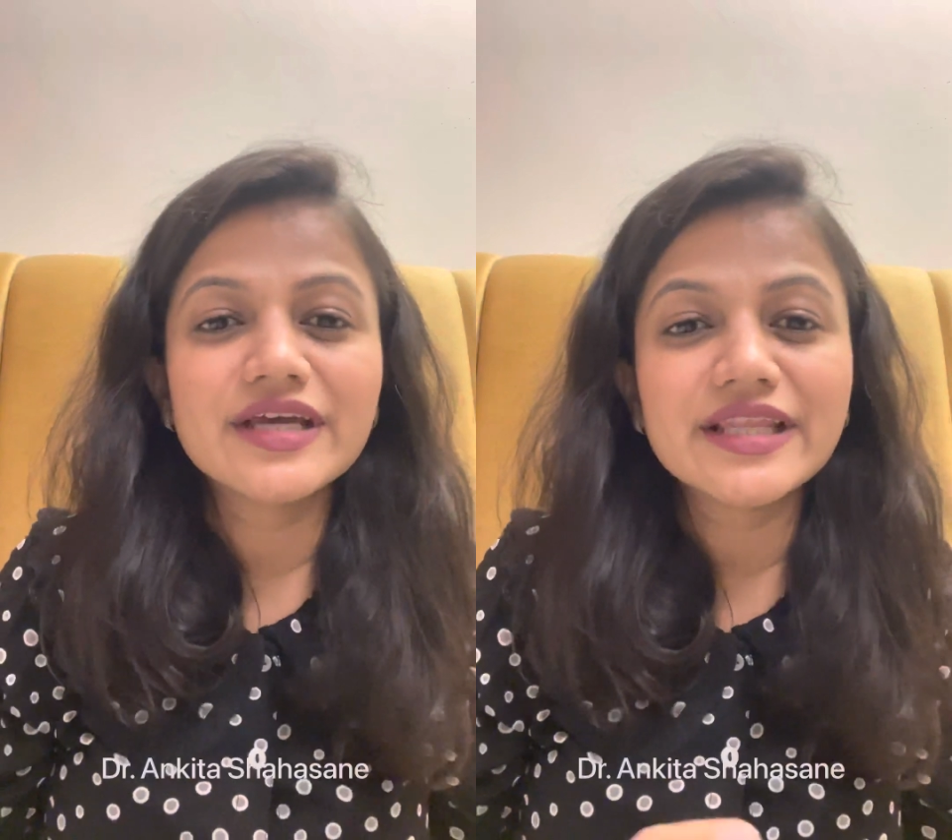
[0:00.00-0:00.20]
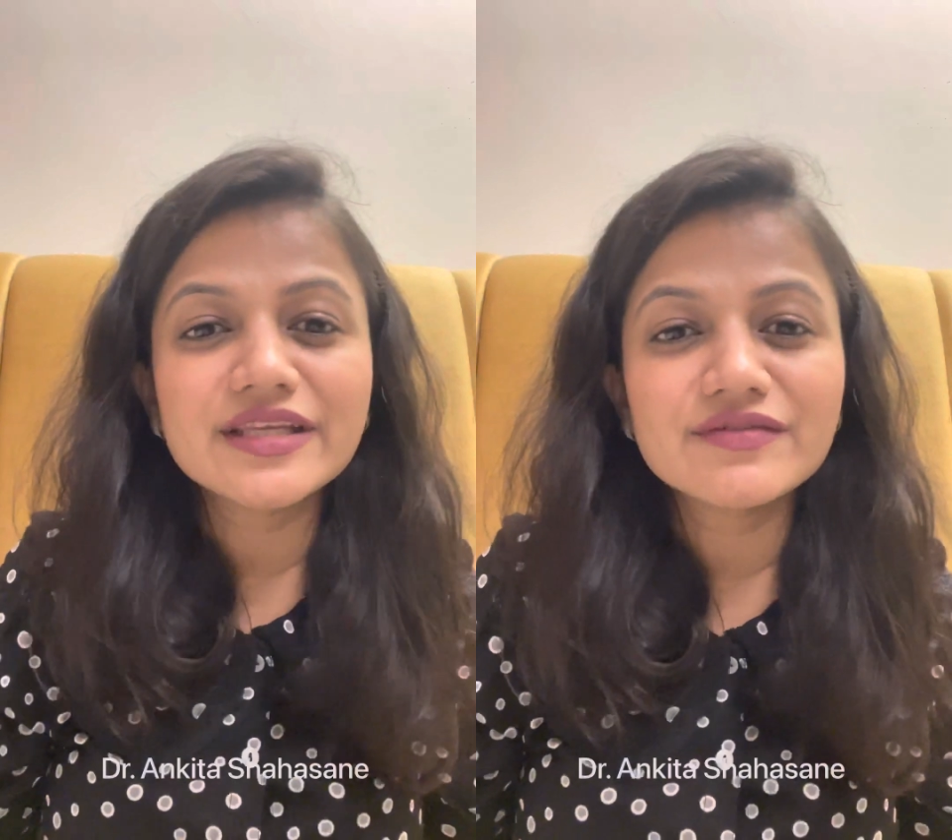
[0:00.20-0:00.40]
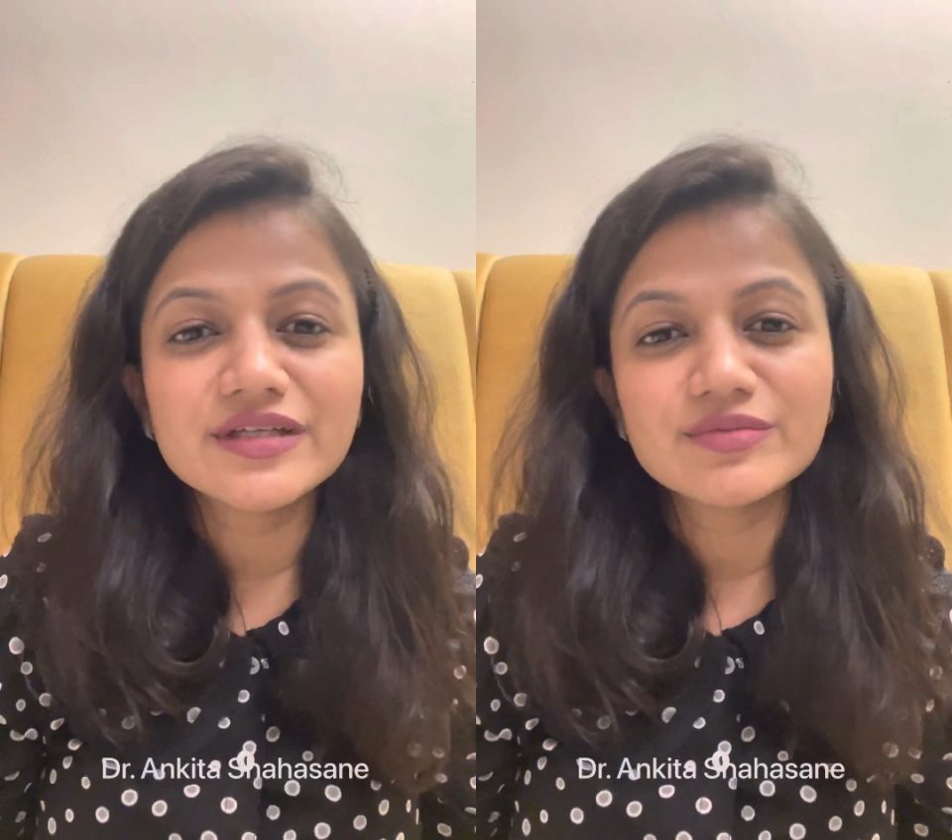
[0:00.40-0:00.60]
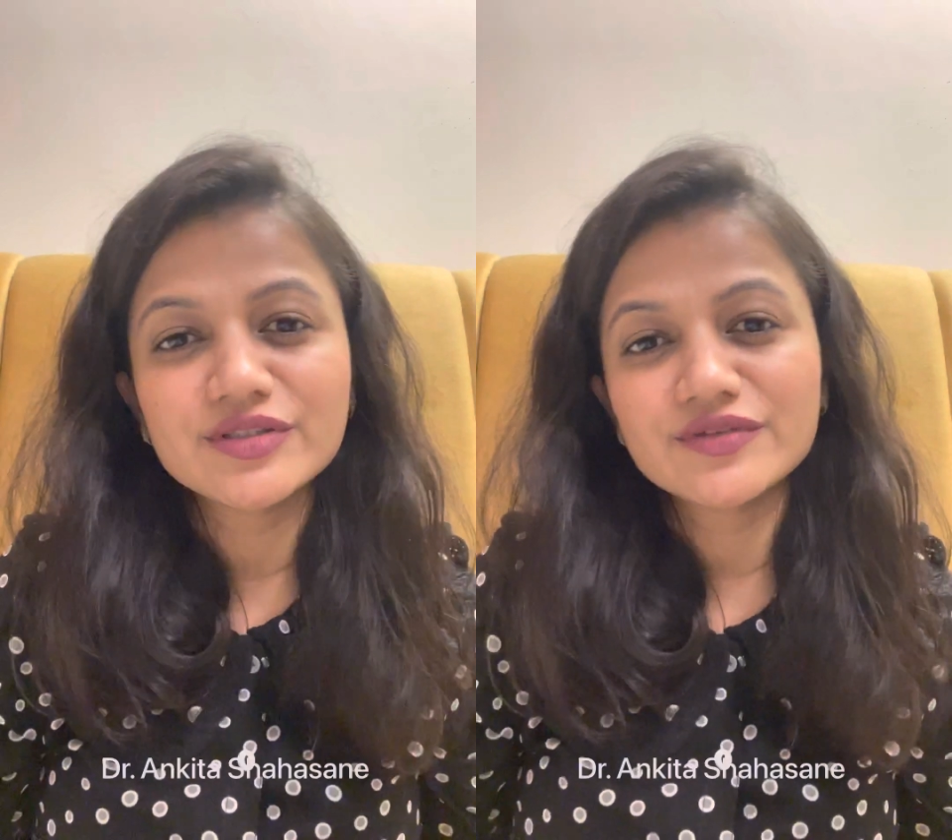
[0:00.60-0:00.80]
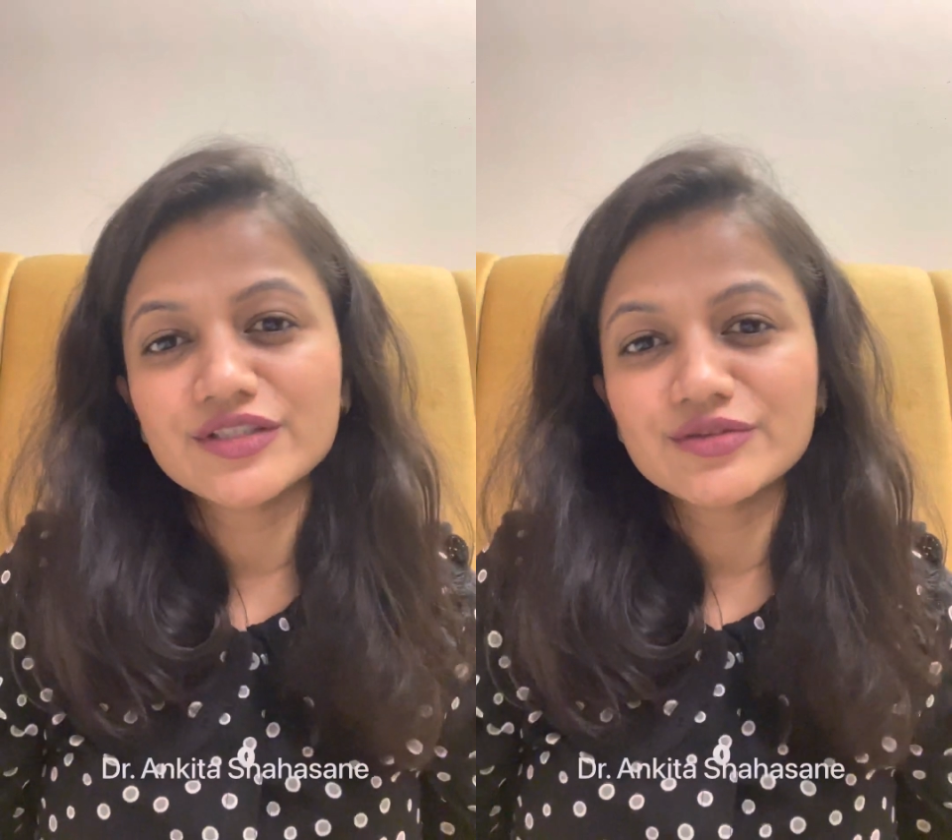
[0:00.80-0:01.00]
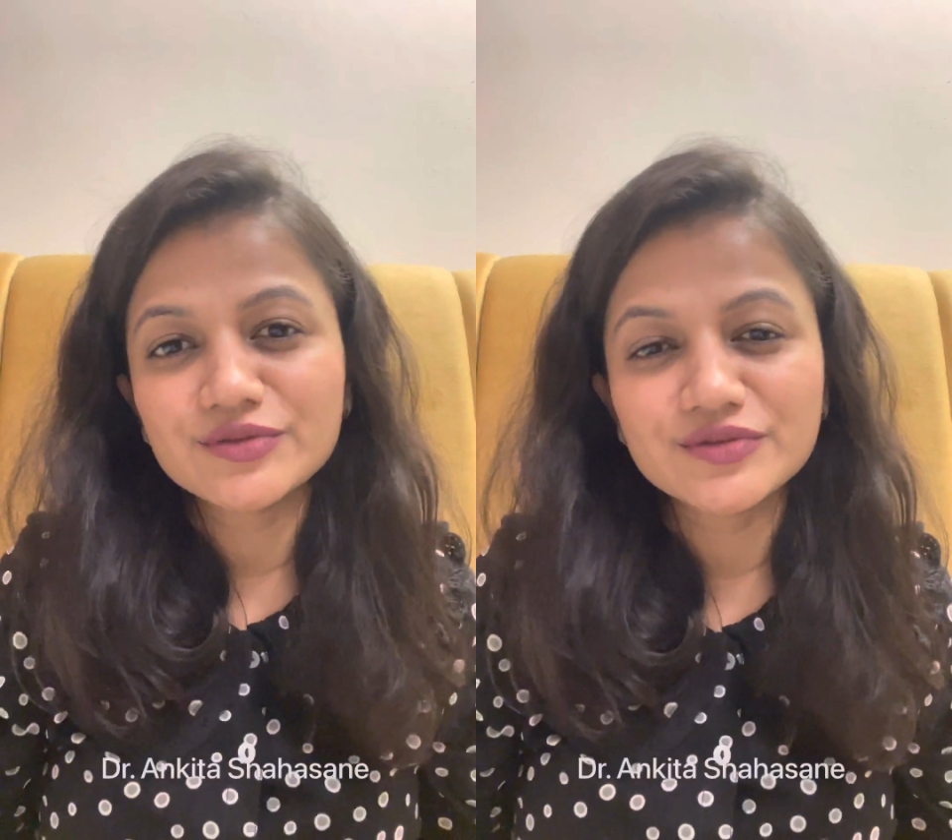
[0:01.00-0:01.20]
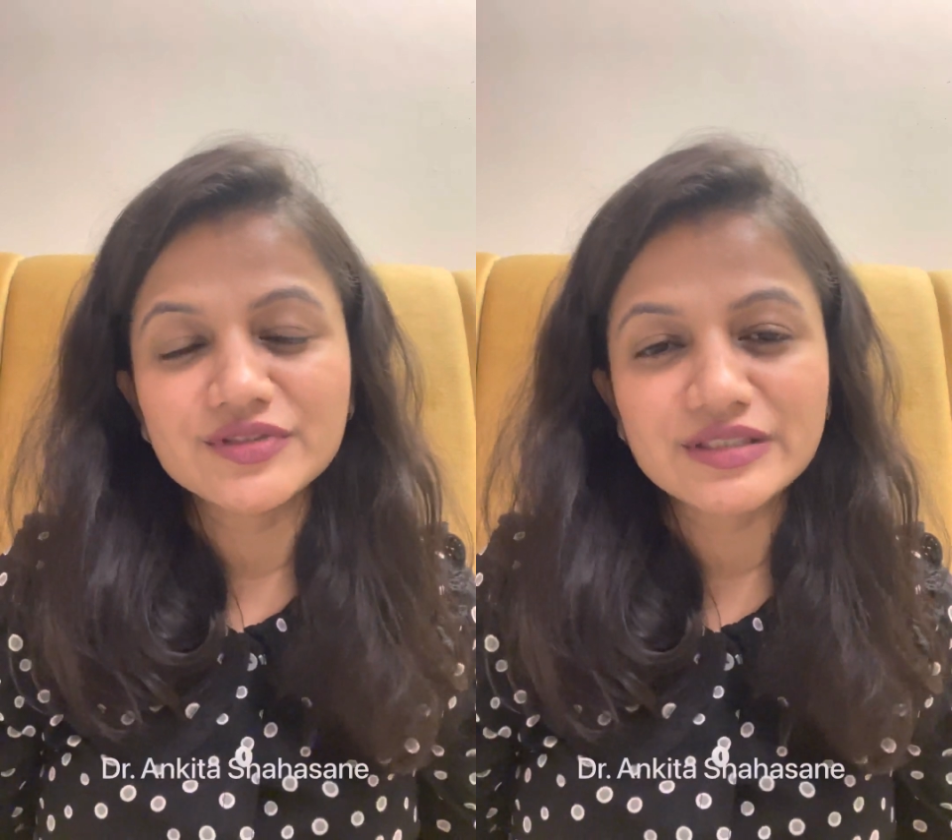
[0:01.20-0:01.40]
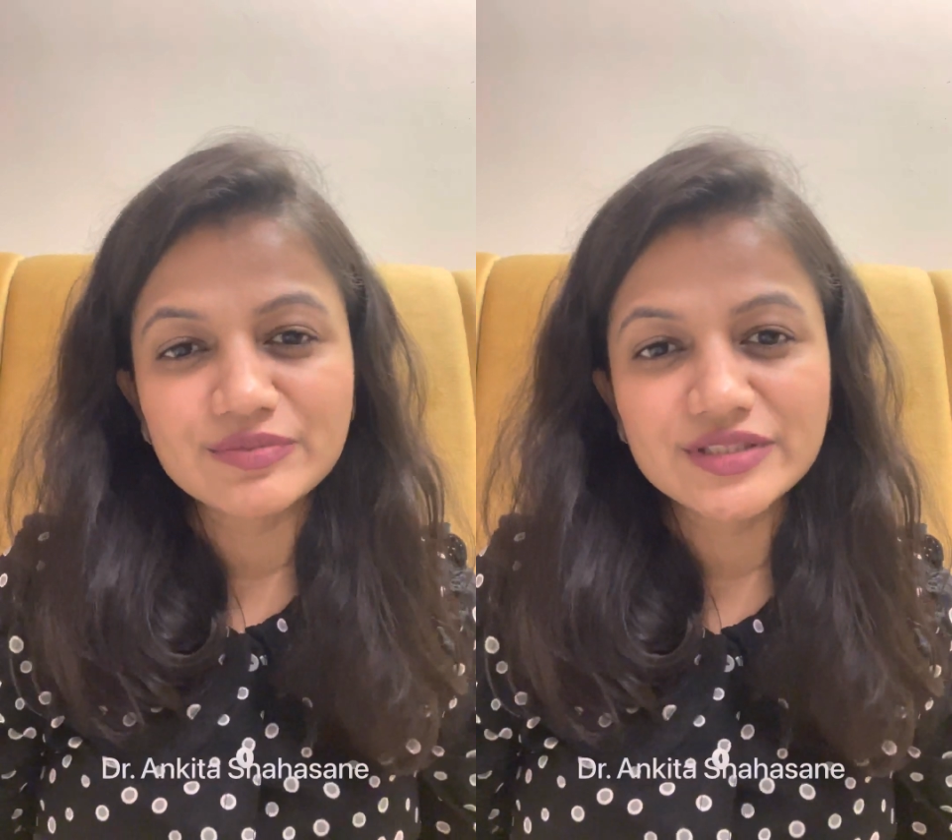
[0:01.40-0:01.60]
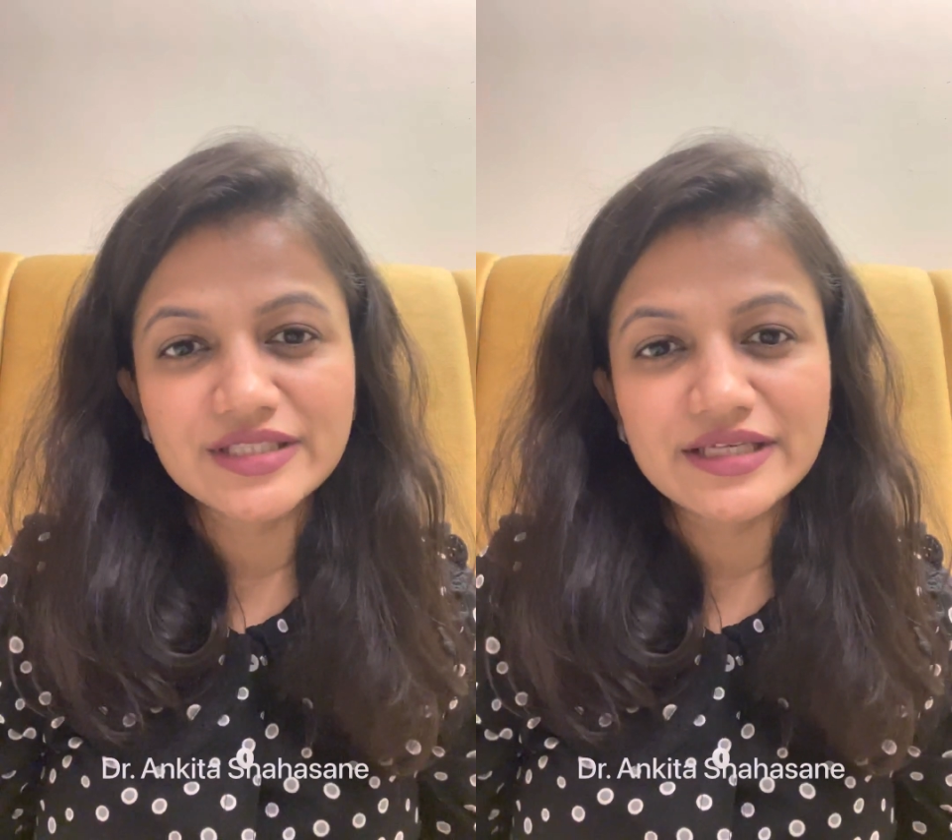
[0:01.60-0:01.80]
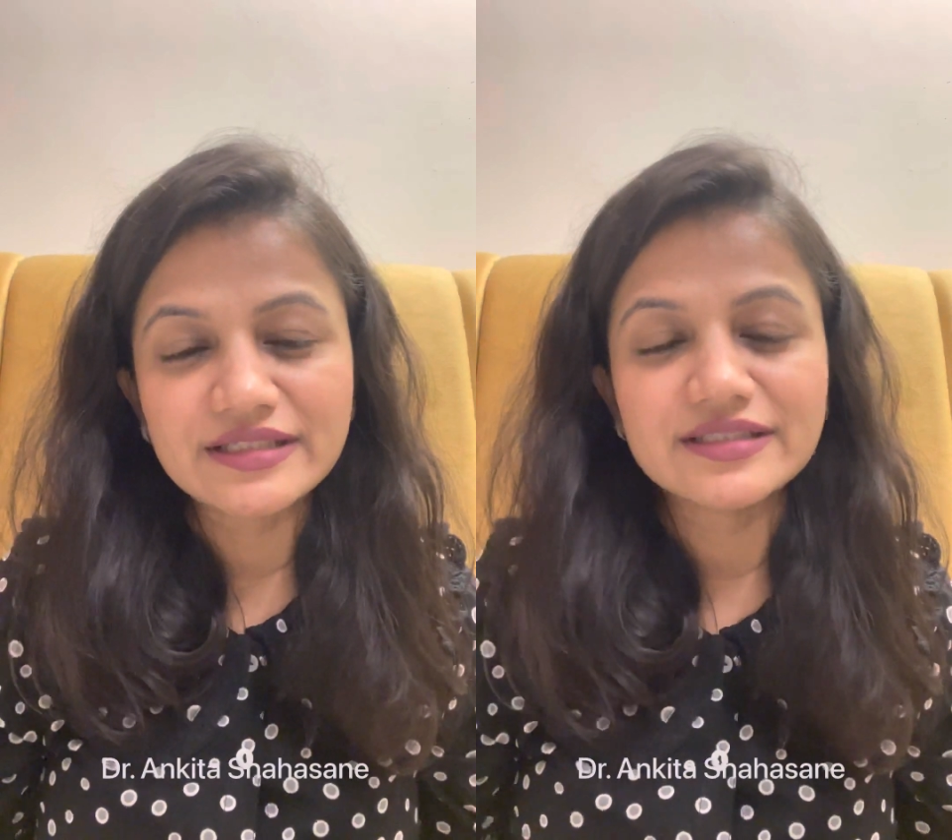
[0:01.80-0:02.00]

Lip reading: anywhere between 2 to 3%